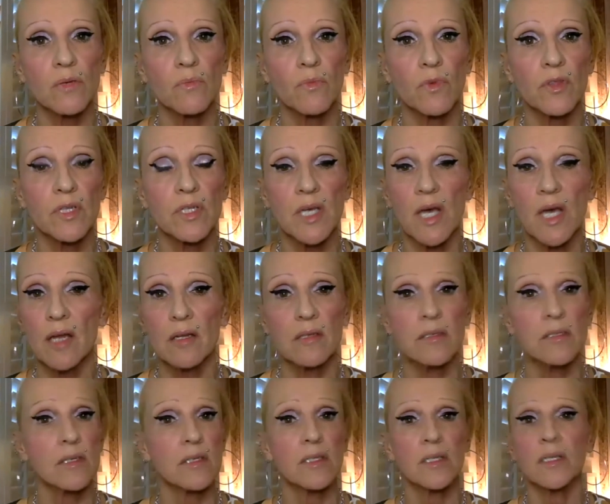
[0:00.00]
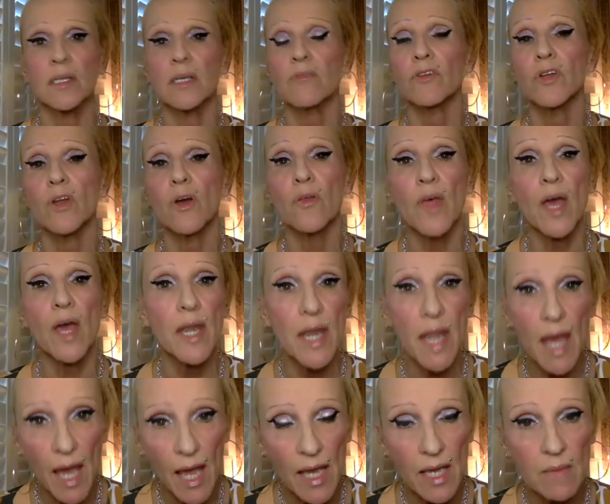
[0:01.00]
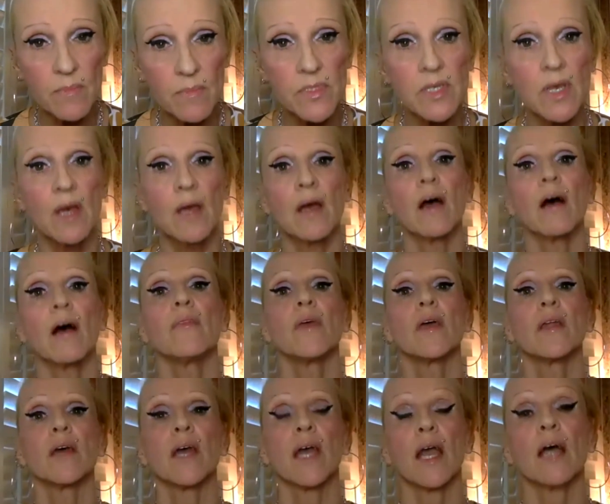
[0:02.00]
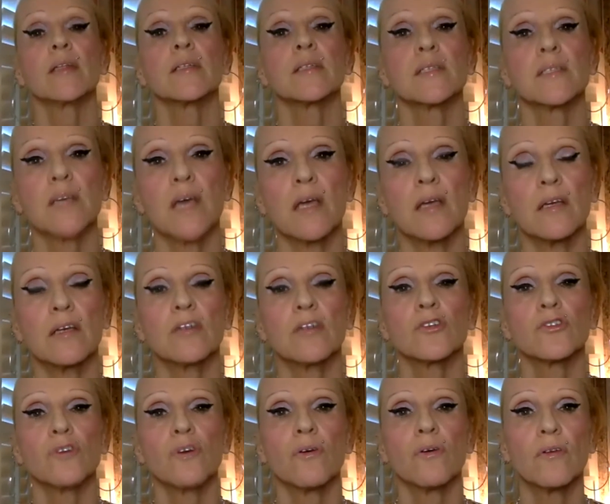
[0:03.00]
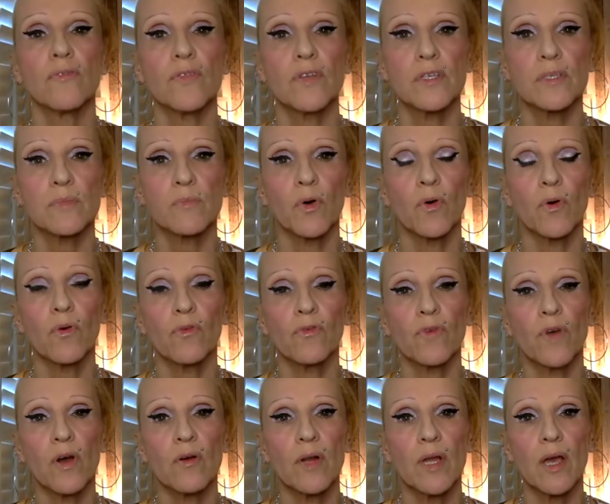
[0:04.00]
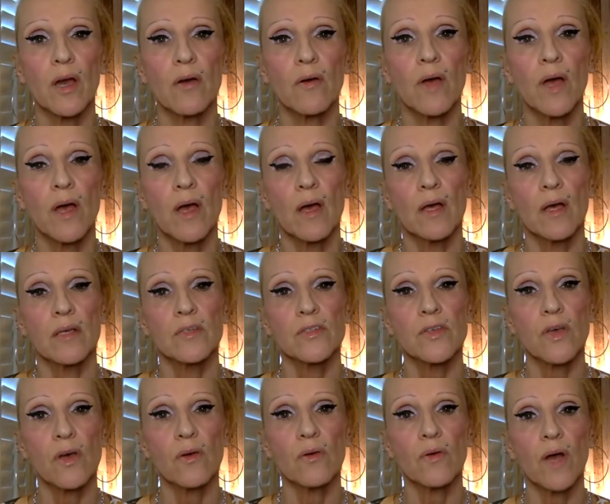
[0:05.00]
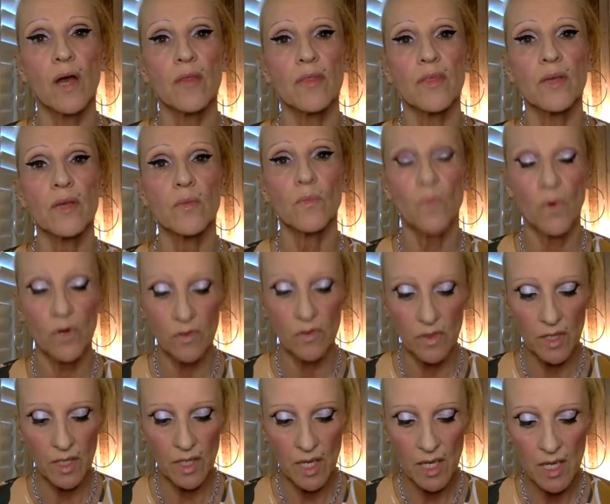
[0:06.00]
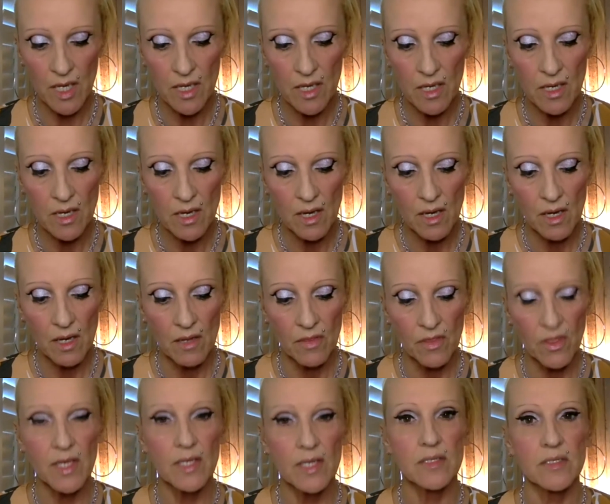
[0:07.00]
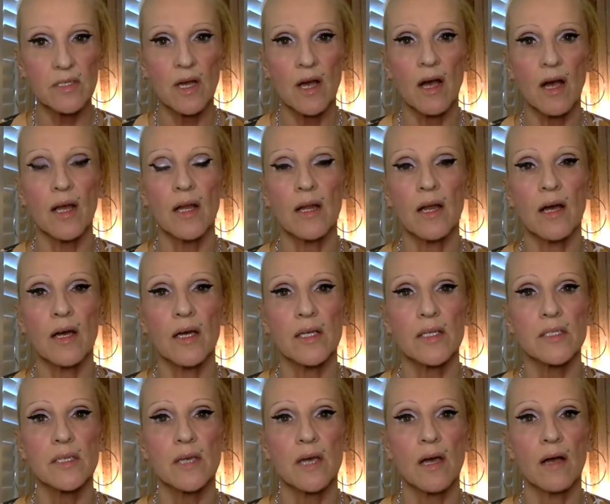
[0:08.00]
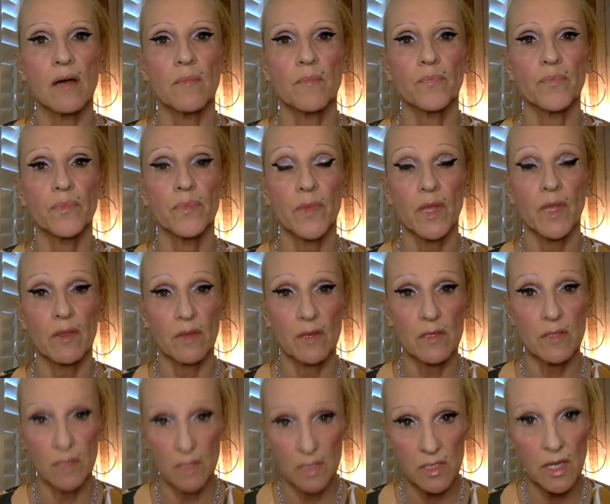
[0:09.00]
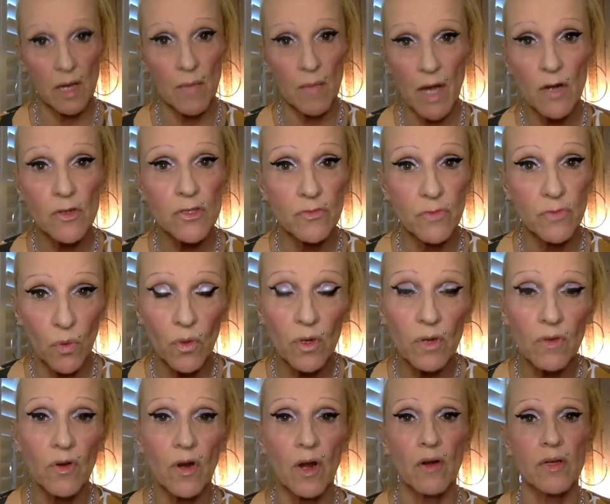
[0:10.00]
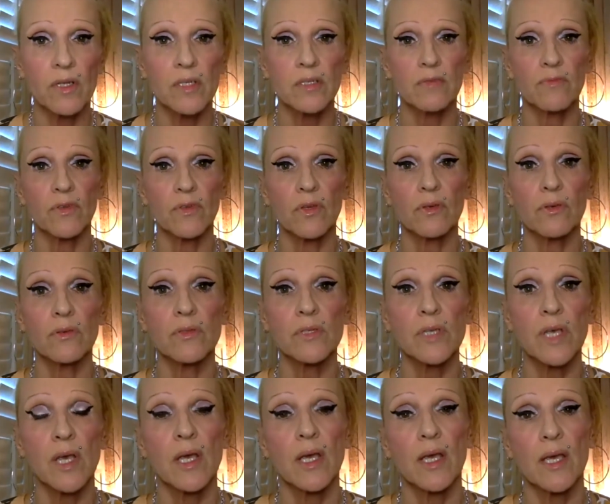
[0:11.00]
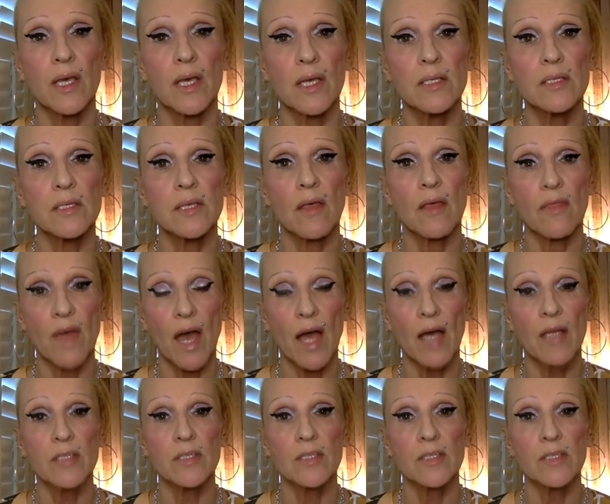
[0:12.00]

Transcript: with the tenants, I didn't even know their names, and then I had to take control of this portfolio. So I think one of the key things to highlight um, that, that's come out of all of our interviews is that